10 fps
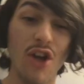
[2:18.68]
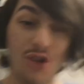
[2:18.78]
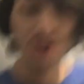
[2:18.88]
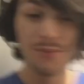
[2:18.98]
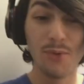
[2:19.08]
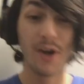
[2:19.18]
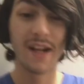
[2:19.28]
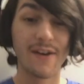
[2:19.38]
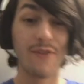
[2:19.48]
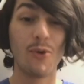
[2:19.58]
Good
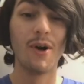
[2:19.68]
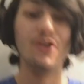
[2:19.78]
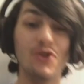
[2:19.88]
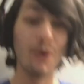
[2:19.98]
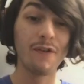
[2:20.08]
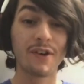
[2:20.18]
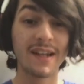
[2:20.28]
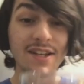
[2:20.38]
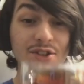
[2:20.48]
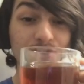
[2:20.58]
morning, everyone. Don't
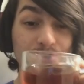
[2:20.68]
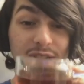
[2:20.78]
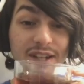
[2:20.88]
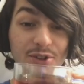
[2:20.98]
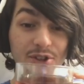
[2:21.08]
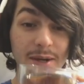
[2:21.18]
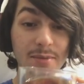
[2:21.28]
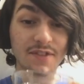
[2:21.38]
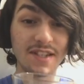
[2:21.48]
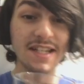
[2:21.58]
forget to drink your cup
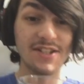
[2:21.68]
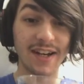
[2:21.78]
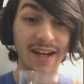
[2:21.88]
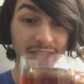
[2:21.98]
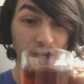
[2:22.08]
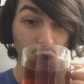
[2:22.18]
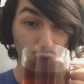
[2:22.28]
of tea today.